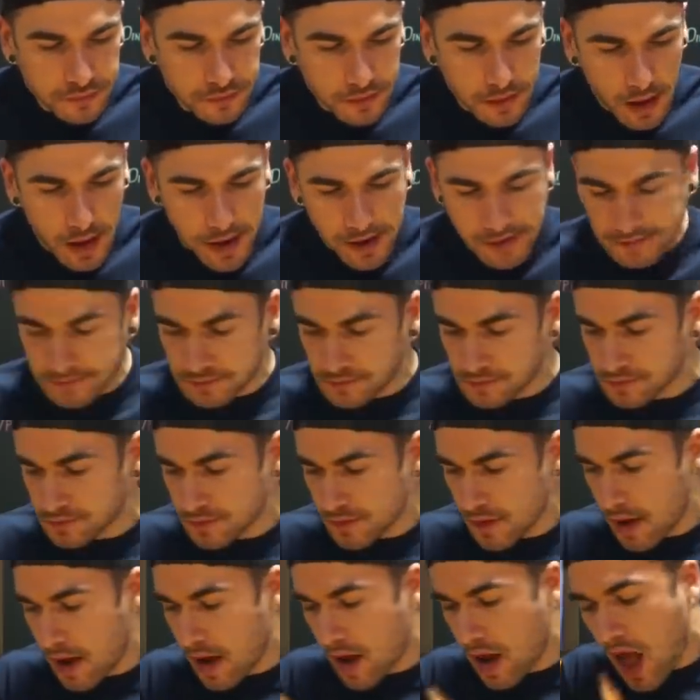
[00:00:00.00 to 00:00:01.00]
And then at
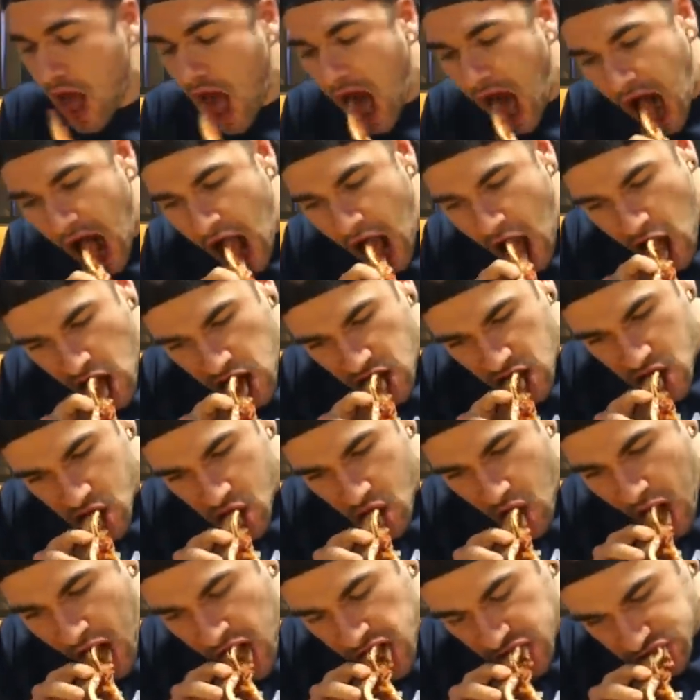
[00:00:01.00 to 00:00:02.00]
one of the other
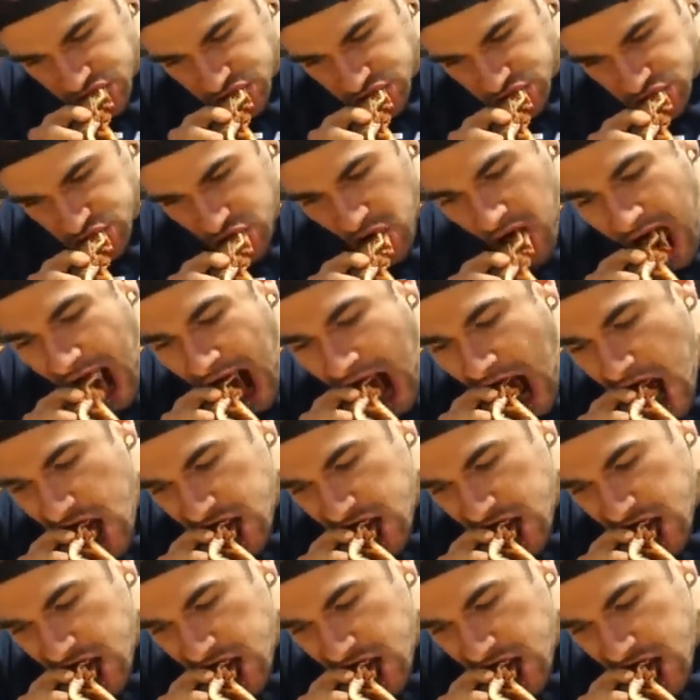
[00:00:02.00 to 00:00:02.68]
Solarzanos we looked into, they had a